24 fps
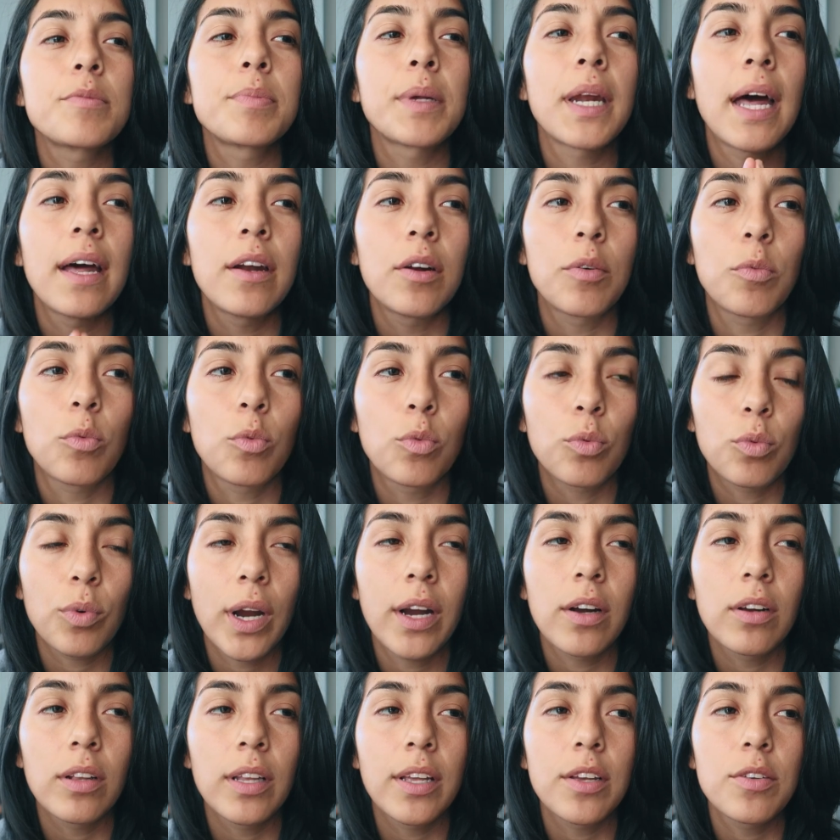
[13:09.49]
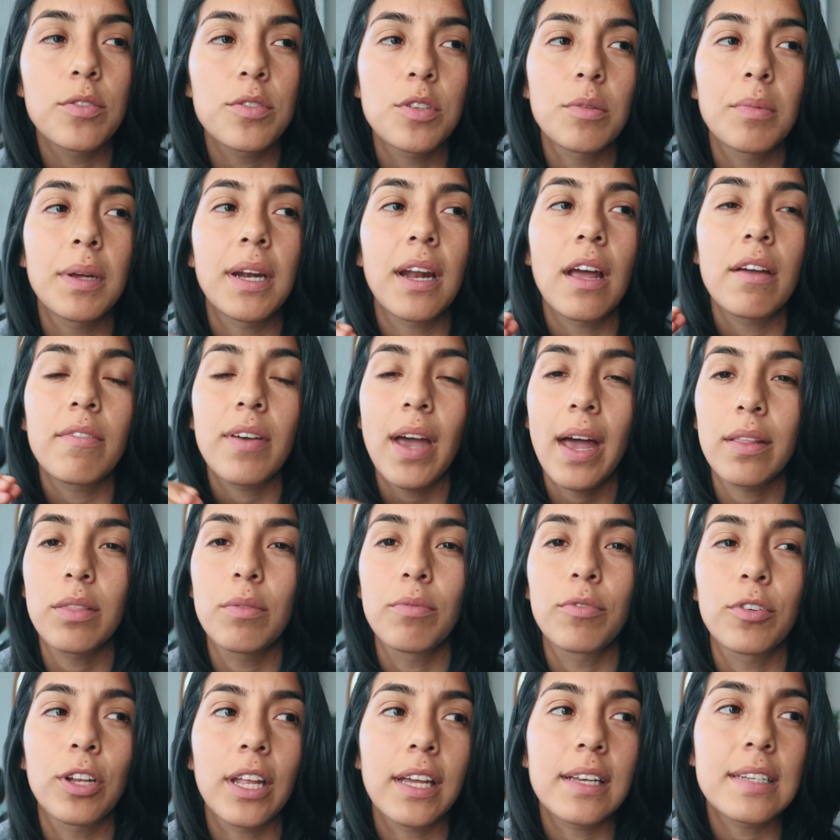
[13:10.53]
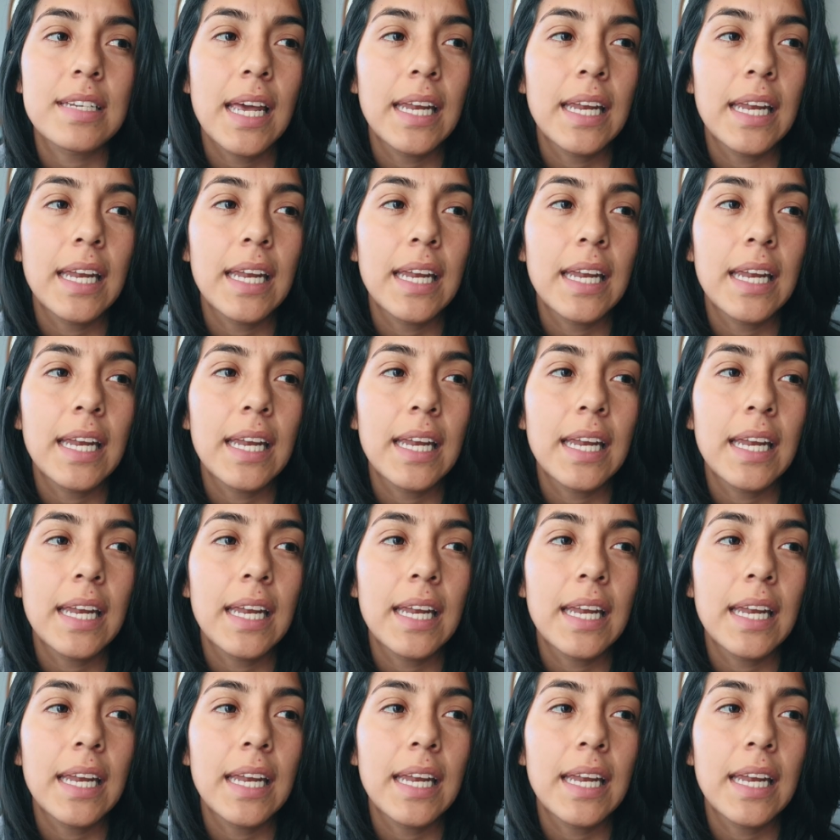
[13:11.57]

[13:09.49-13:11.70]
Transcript: but I don't rarely use them, and I've had them for like